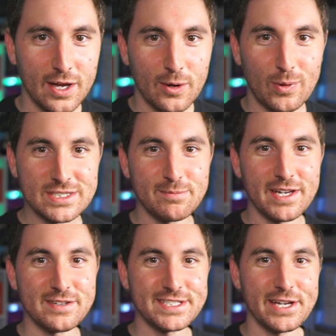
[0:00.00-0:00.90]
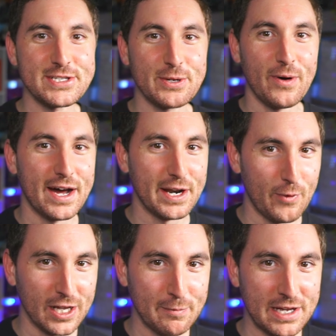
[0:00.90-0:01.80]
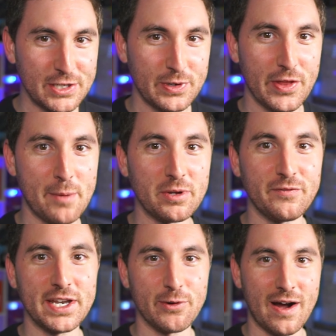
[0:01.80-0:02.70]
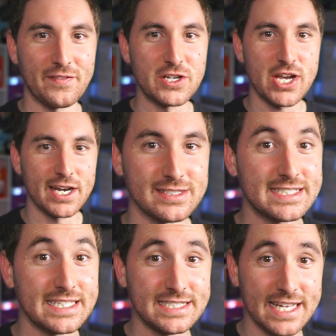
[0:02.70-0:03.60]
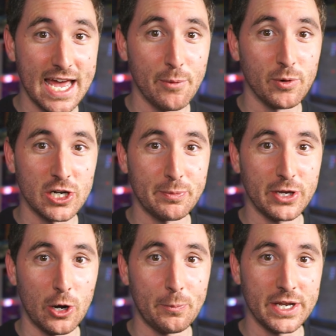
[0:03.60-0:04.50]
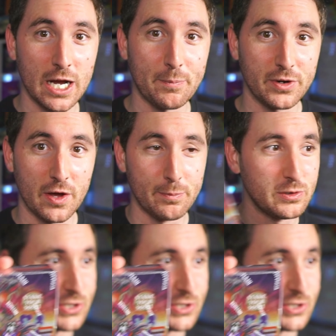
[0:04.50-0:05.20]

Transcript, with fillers: What's up Devastator Squad and welcome into another epic video on the channel. Today we're going to be opening up another booster